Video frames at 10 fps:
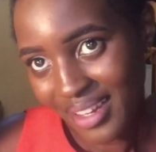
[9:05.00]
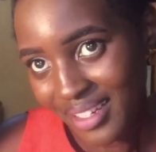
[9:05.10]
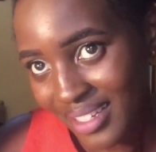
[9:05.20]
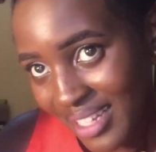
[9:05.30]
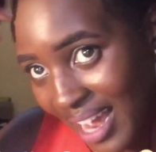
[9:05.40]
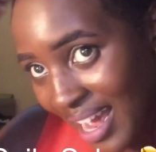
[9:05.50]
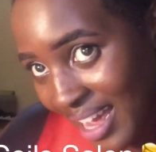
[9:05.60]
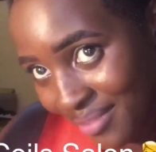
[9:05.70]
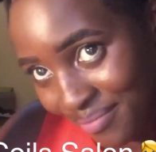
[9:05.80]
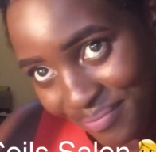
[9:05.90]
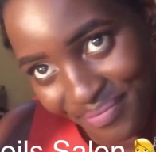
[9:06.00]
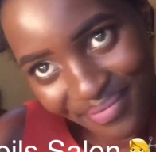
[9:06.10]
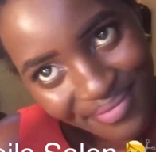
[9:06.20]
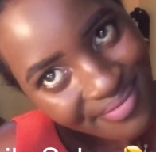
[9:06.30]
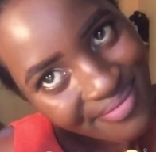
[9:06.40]
And
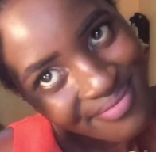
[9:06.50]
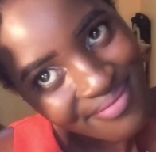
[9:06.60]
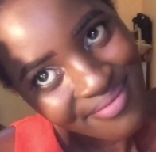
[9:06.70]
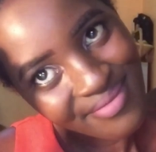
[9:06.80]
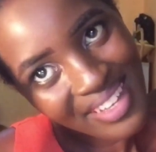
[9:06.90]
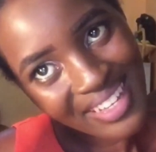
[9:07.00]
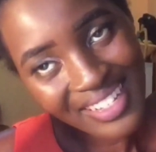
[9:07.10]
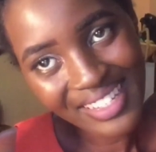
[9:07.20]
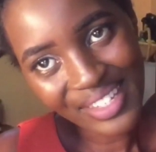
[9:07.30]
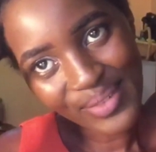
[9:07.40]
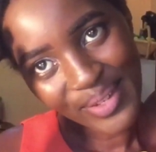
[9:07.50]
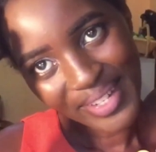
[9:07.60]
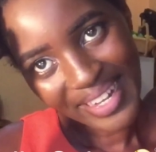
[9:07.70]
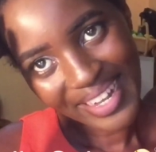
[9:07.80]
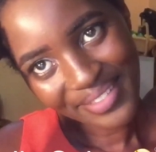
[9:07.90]
this is
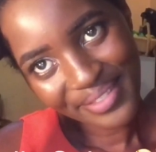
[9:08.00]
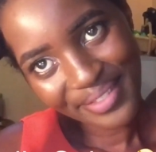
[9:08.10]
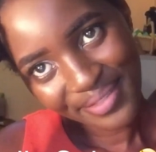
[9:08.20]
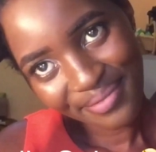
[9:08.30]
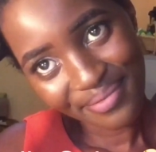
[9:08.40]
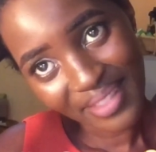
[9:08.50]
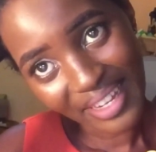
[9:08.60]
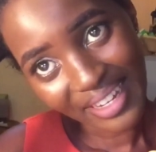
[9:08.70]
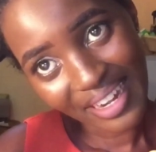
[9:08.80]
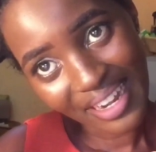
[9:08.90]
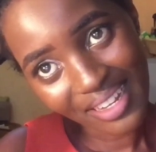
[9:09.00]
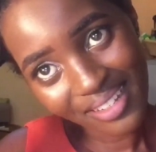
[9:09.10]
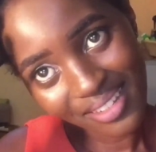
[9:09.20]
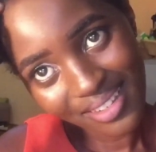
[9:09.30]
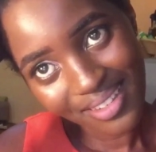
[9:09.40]
what you have, the
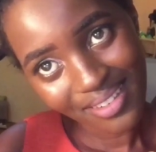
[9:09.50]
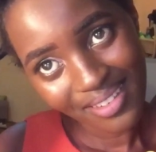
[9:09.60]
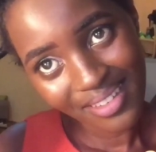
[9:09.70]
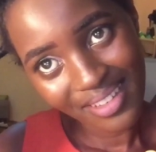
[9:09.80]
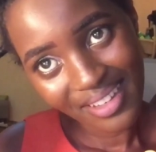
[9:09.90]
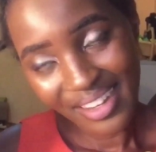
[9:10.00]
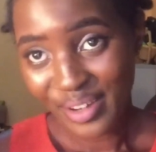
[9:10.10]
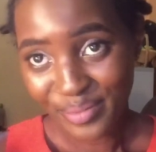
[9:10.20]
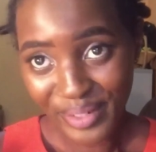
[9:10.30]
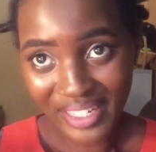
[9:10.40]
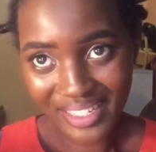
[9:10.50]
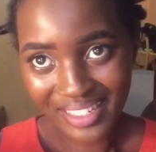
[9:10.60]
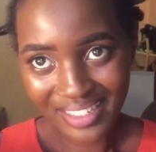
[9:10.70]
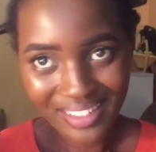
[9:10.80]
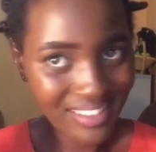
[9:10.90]
curls. I mean,
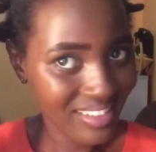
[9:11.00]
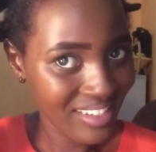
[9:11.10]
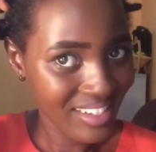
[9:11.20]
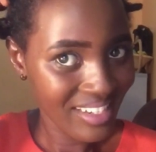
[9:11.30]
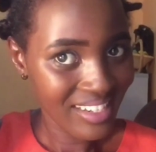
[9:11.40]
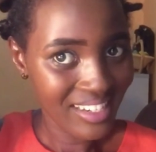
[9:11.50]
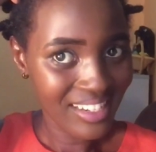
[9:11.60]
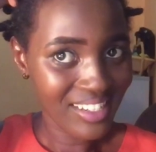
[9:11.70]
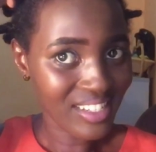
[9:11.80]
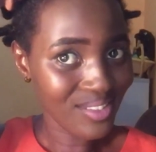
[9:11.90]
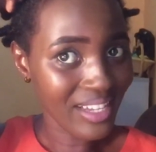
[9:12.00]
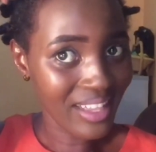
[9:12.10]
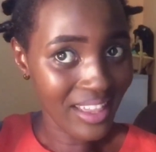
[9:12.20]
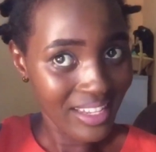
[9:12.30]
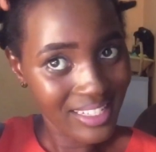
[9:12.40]
just look
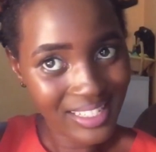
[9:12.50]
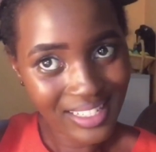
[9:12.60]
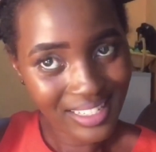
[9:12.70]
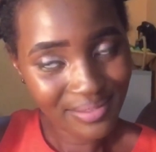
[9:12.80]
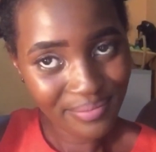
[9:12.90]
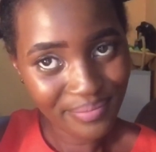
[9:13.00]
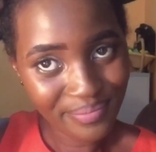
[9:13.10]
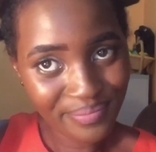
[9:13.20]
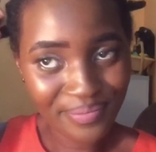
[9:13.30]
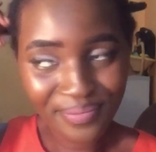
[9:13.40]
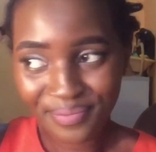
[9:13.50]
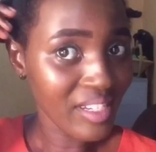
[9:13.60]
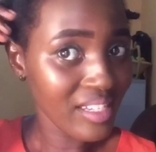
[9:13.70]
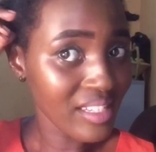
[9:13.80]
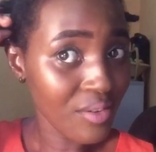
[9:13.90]
at that.
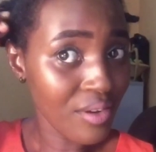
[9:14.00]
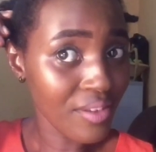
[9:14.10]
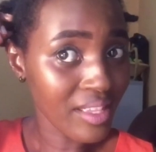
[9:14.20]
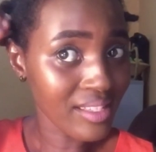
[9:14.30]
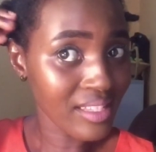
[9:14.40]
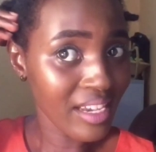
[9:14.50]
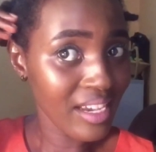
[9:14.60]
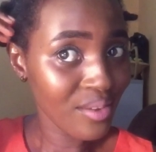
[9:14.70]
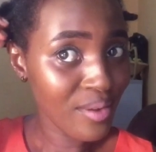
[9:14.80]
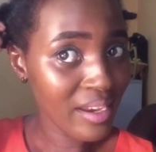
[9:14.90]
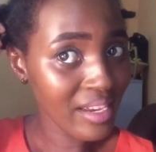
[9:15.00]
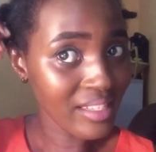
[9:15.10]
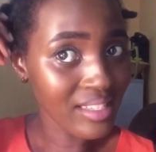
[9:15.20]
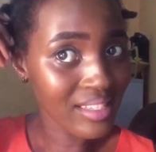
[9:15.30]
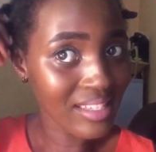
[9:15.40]
Let's unravel the second one
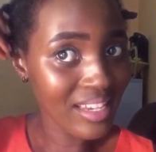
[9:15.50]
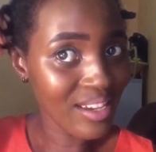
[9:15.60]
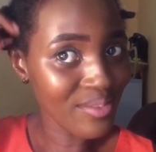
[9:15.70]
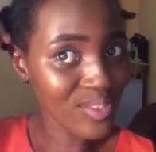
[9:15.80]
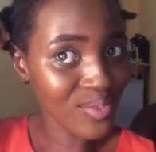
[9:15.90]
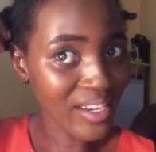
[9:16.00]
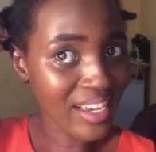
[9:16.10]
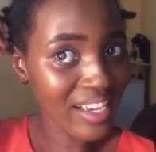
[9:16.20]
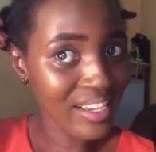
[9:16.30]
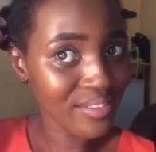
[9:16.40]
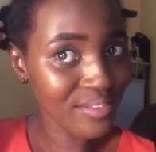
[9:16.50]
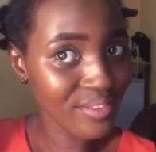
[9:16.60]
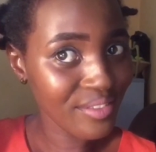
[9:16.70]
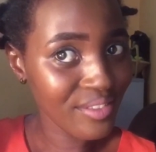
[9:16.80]
and see what we have.